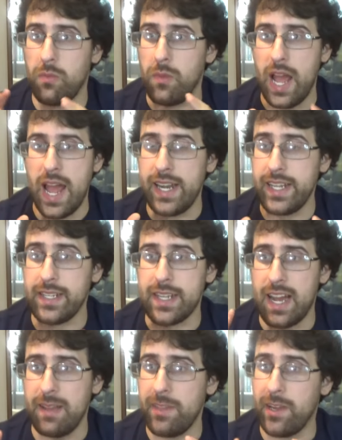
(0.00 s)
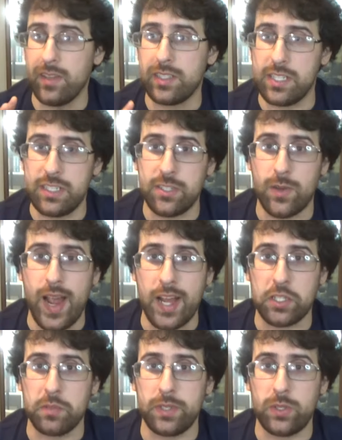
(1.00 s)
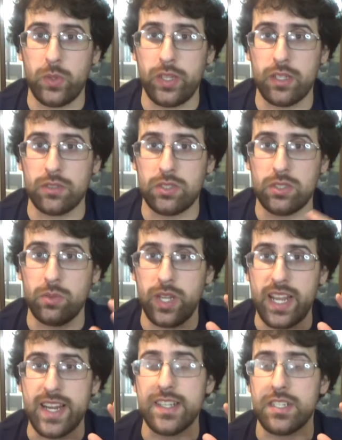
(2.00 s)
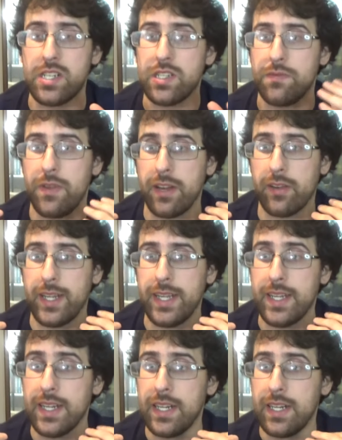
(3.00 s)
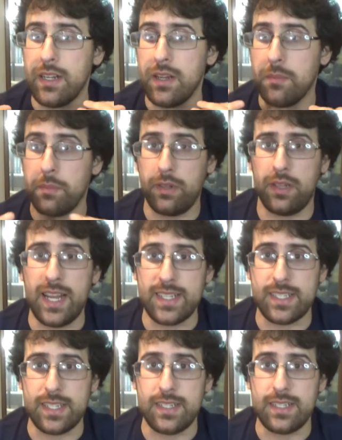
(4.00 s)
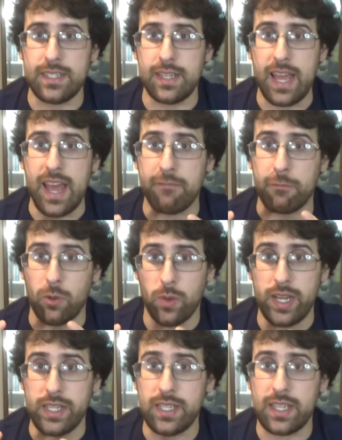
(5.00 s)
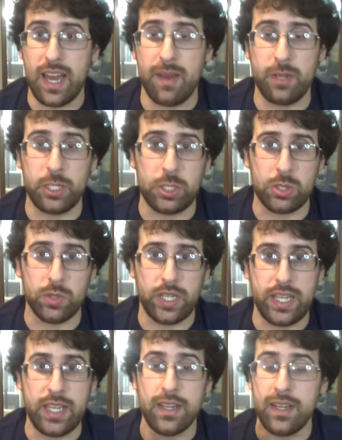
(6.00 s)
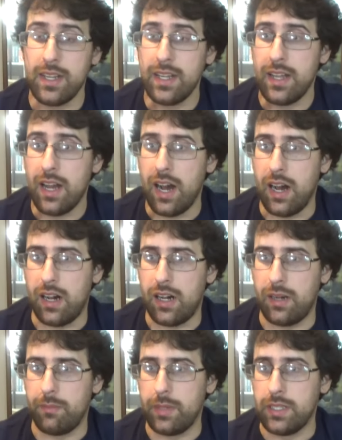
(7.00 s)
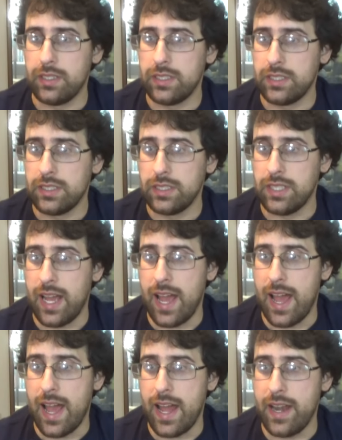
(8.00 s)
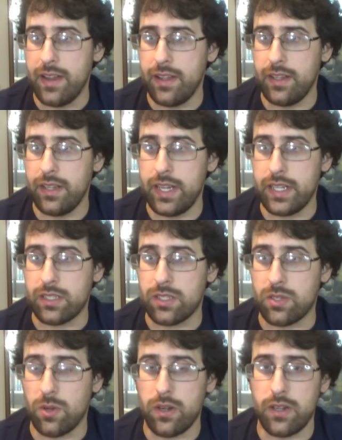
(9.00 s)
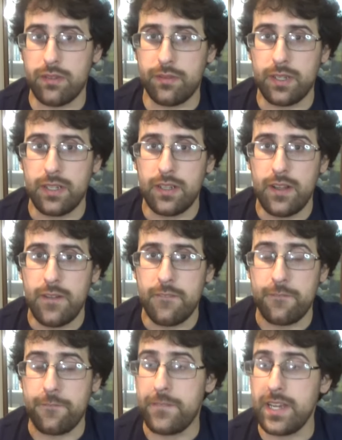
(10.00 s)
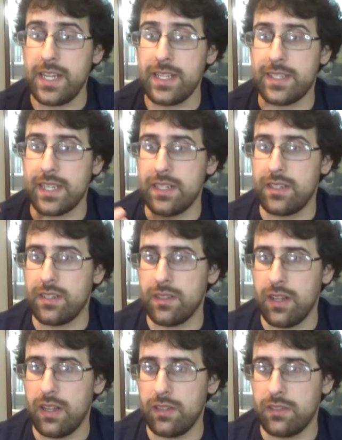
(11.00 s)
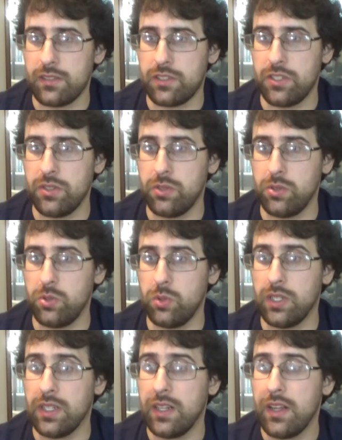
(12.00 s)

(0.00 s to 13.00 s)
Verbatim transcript: anytime there is an interaction between those two, it is just very pleasant. They have great chemistry, um, and it sort of feeds into